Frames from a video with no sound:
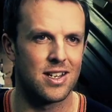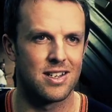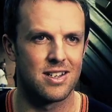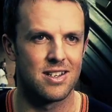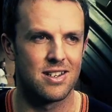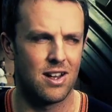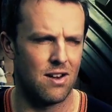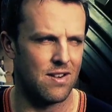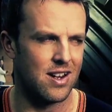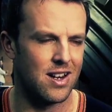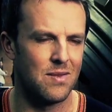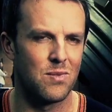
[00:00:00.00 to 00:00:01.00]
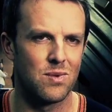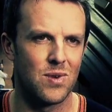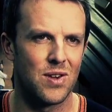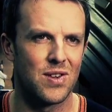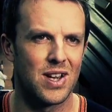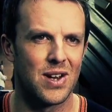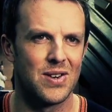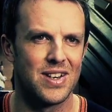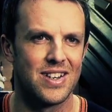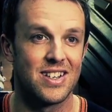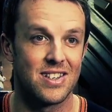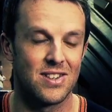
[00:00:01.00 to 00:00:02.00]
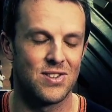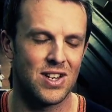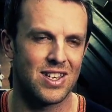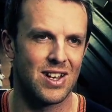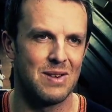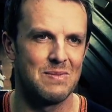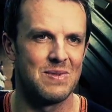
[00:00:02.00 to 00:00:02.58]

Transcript: and I reckon I'm worth a go here. And he says, shut up.